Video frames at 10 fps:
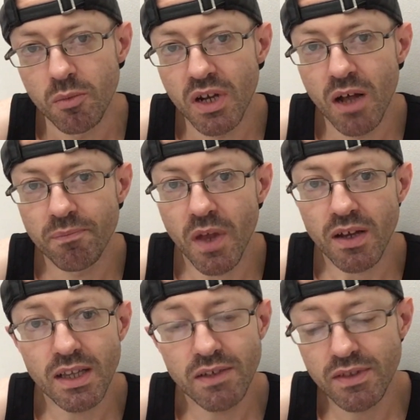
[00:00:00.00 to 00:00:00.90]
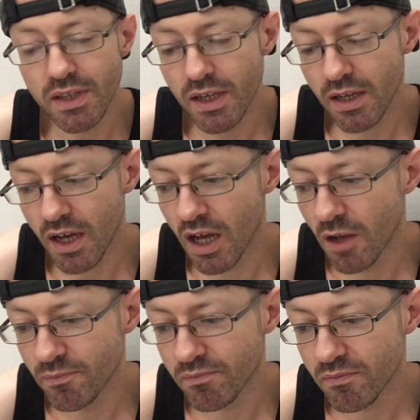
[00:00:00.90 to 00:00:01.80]
But I'm going to leave it there,
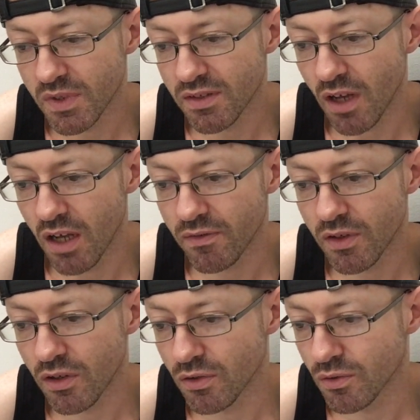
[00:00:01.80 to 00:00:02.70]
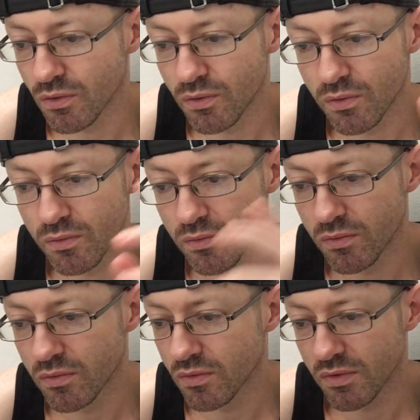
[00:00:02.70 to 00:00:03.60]
because I've got to
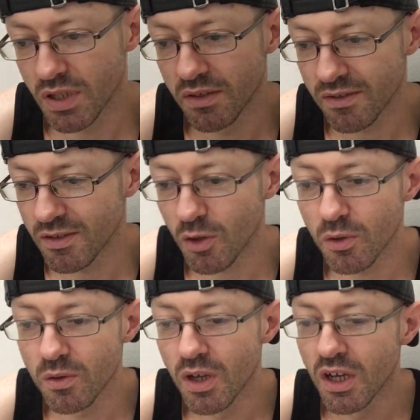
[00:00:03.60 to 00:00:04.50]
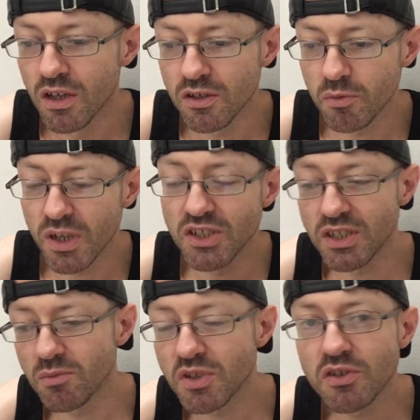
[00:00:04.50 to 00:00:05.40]
go to my
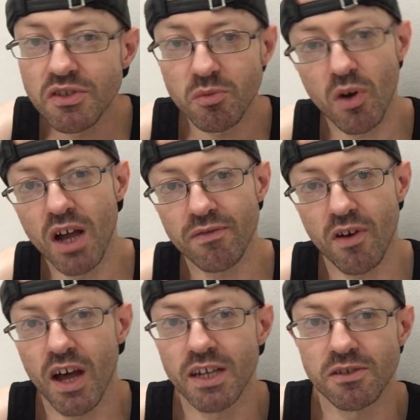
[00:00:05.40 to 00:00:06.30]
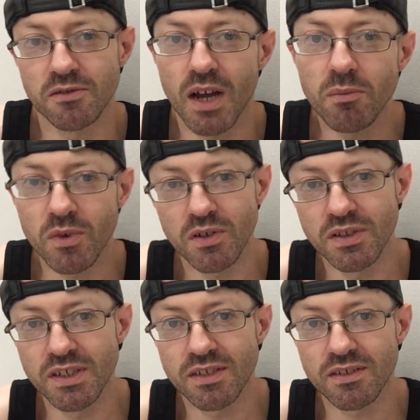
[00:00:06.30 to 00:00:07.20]
gym to use the Wi-Fi to upload
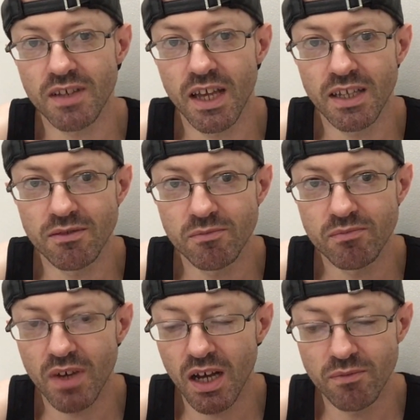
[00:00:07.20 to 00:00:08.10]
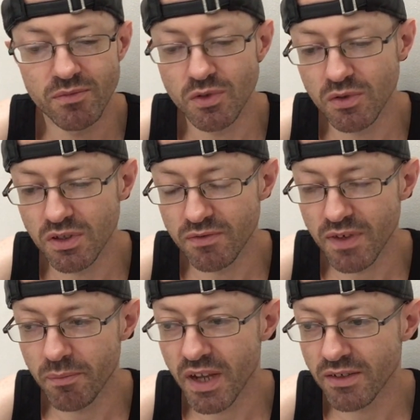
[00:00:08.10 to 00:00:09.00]
this and do the
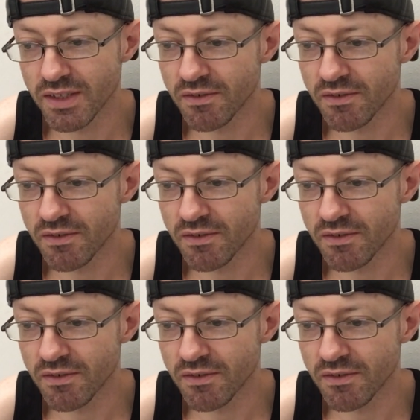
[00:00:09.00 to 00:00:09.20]
thumbnails and